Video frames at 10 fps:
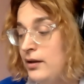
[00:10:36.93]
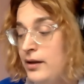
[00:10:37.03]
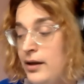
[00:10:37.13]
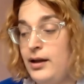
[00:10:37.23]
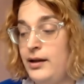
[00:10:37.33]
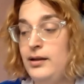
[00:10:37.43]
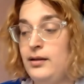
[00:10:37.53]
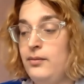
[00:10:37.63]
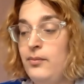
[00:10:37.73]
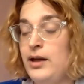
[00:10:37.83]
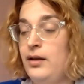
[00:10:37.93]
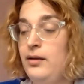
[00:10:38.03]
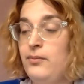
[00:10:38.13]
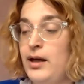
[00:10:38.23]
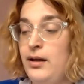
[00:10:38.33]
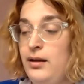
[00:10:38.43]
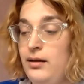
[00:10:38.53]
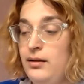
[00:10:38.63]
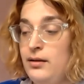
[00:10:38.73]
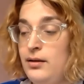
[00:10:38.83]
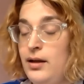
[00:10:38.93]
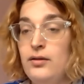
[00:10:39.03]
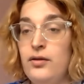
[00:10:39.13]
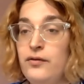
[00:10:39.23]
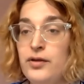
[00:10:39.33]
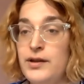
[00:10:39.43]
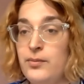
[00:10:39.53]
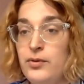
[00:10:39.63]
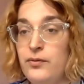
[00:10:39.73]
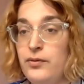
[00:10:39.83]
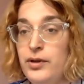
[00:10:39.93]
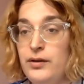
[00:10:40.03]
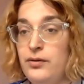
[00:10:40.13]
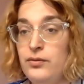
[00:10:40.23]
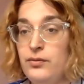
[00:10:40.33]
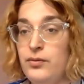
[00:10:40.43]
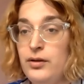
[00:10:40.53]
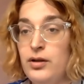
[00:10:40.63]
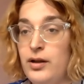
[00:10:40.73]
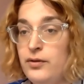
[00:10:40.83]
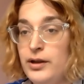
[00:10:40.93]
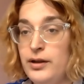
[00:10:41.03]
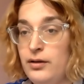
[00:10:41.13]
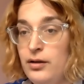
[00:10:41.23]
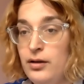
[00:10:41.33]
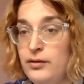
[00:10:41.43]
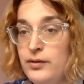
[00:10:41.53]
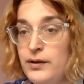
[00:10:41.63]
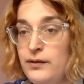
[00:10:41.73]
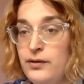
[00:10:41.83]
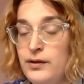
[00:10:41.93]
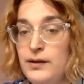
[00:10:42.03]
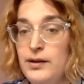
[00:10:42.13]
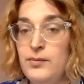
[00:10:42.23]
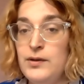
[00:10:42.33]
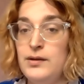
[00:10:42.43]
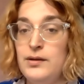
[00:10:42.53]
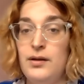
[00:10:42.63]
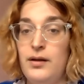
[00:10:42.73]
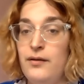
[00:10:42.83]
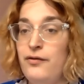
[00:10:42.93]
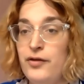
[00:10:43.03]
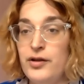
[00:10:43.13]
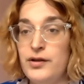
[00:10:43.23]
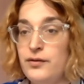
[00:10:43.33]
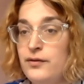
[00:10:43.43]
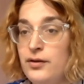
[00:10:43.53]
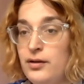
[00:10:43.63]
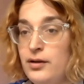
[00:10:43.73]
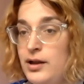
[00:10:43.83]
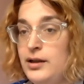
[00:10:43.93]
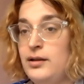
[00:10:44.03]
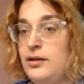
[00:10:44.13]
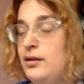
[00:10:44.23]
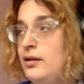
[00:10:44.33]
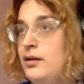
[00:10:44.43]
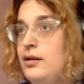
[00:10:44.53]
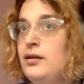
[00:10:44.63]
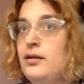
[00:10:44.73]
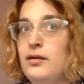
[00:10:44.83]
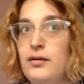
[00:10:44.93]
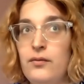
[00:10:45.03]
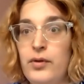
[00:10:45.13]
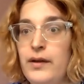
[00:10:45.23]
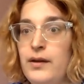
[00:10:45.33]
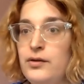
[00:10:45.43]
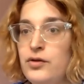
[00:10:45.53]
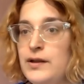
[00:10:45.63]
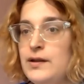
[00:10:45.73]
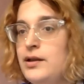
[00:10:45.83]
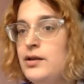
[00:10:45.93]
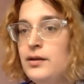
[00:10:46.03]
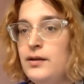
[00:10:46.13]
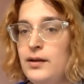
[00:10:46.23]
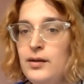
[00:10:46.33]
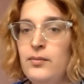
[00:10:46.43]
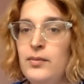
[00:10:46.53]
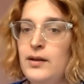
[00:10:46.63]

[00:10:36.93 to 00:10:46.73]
yeah, like in LQA, for example, we collaborate a lot with different teams. First of all, like with the translation team,